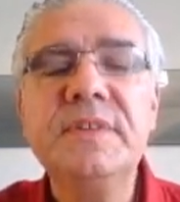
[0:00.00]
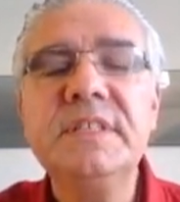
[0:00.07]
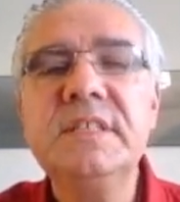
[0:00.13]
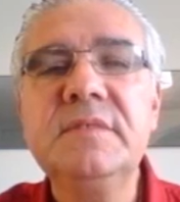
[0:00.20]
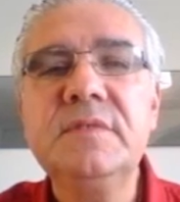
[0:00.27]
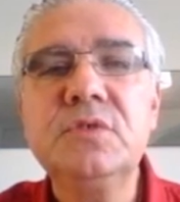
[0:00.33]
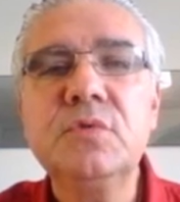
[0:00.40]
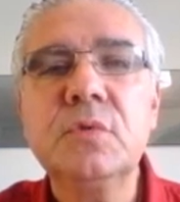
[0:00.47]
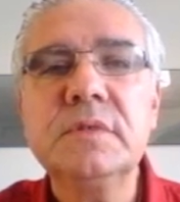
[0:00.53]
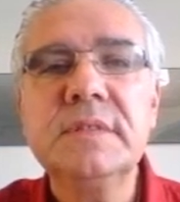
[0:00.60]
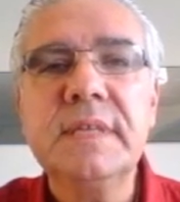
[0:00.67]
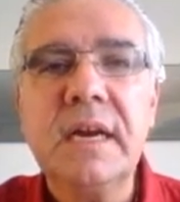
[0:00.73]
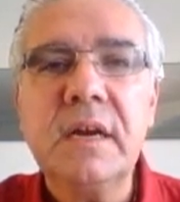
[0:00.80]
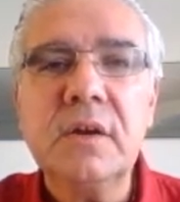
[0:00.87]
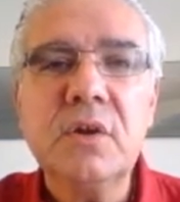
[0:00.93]
individuals
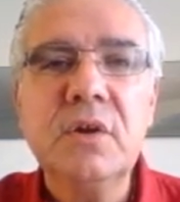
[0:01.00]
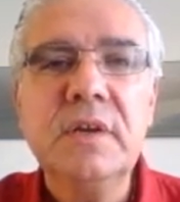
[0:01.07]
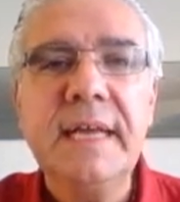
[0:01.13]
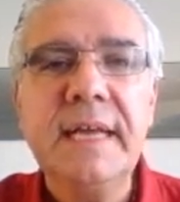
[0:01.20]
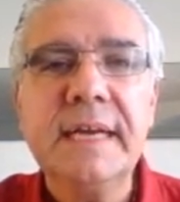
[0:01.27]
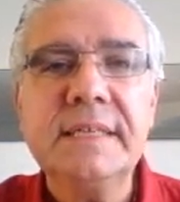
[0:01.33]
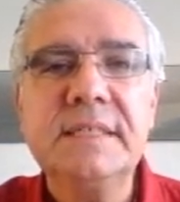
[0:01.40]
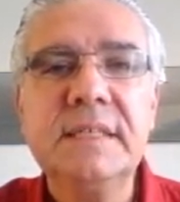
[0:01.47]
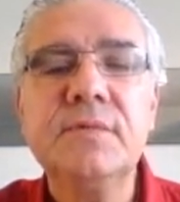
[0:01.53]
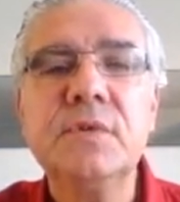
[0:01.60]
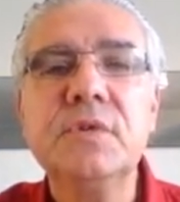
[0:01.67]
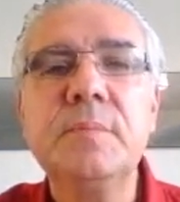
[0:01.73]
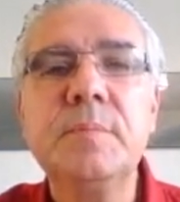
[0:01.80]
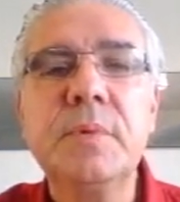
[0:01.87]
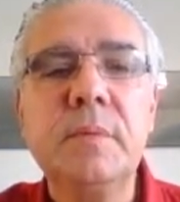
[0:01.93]
that are connected
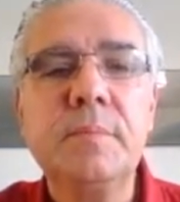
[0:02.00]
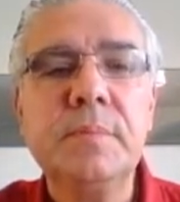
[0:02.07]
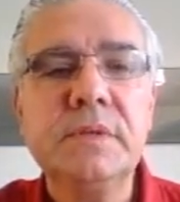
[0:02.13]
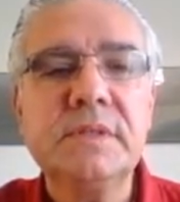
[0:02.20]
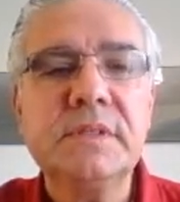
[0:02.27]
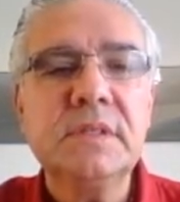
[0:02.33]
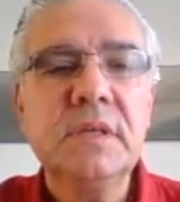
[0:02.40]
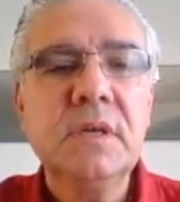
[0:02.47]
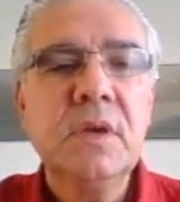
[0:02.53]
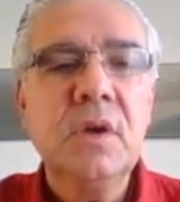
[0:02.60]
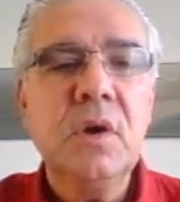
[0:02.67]
for the purpose